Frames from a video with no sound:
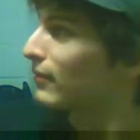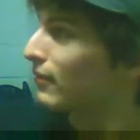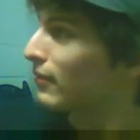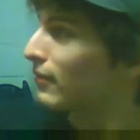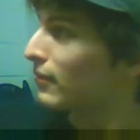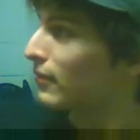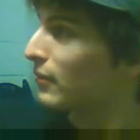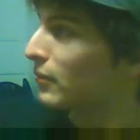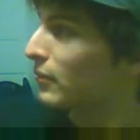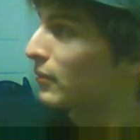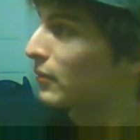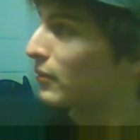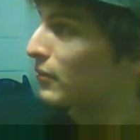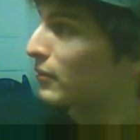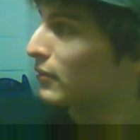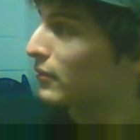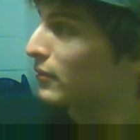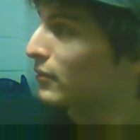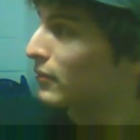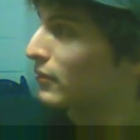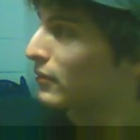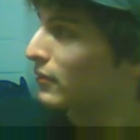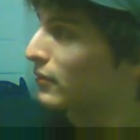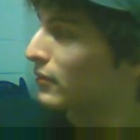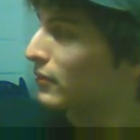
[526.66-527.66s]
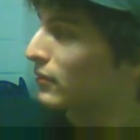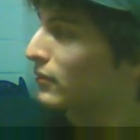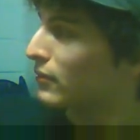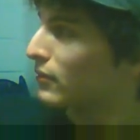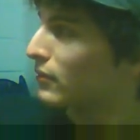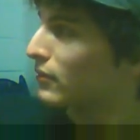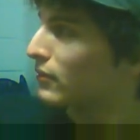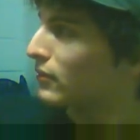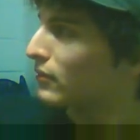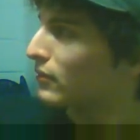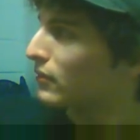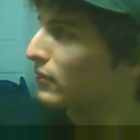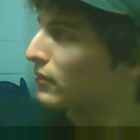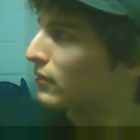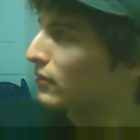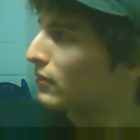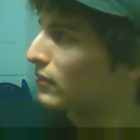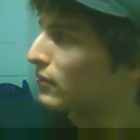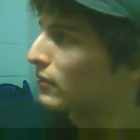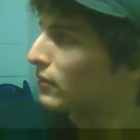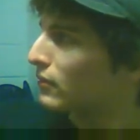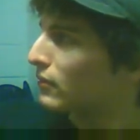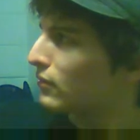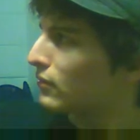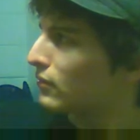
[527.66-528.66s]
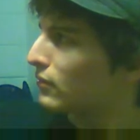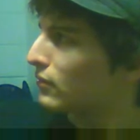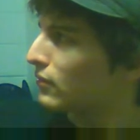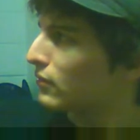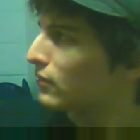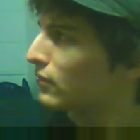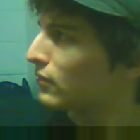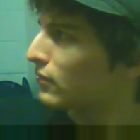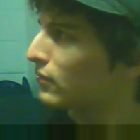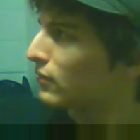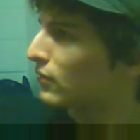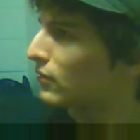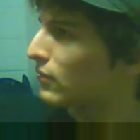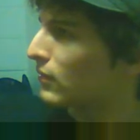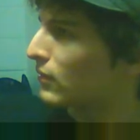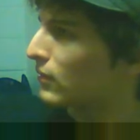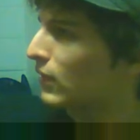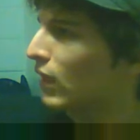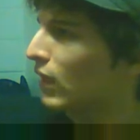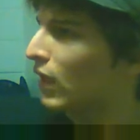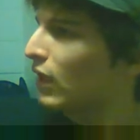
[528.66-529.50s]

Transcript: [no speech]